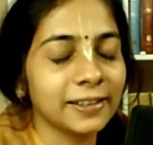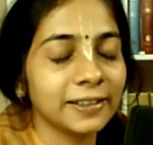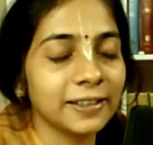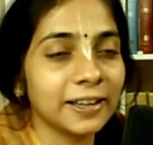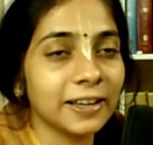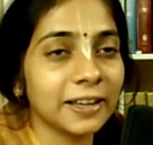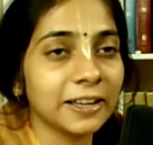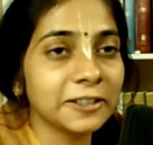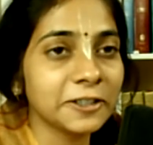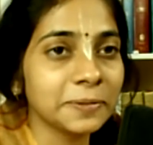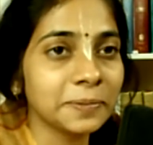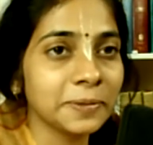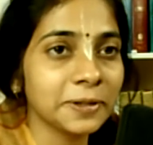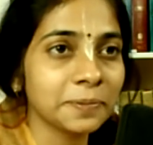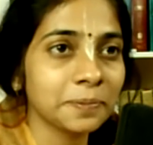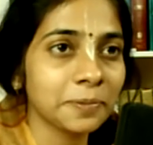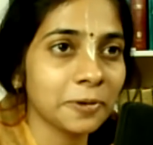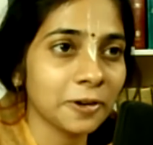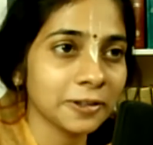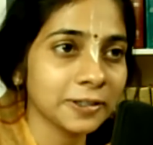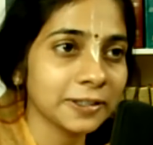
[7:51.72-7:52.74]
the
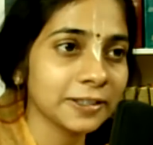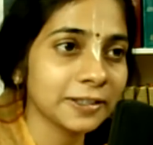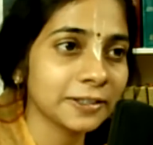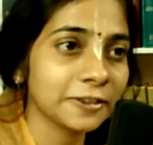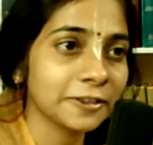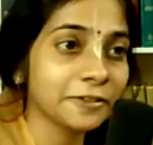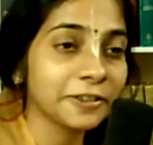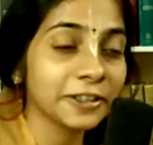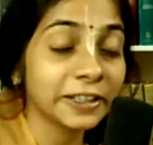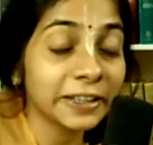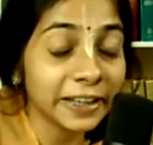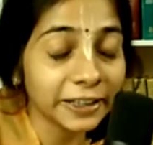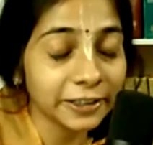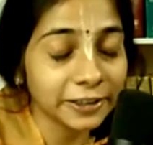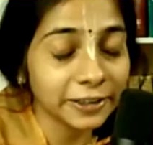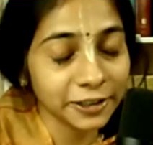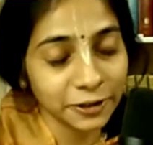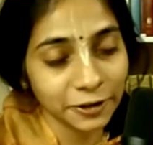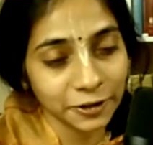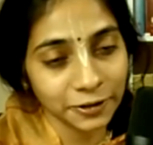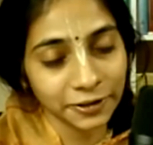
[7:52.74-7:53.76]
ultimate process of
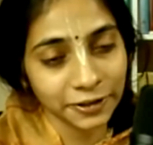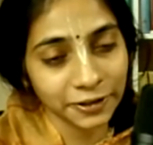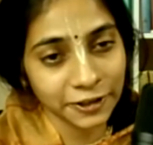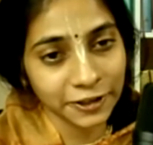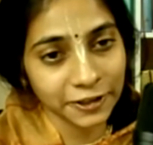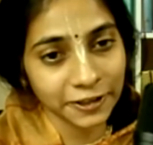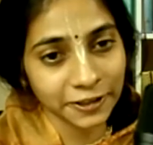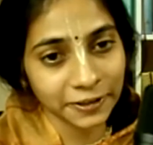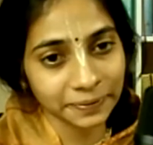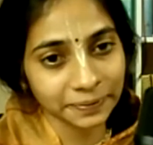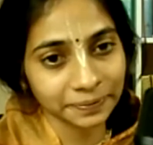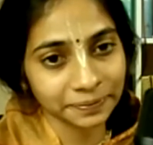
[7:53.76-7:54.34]
connecting to Krishna.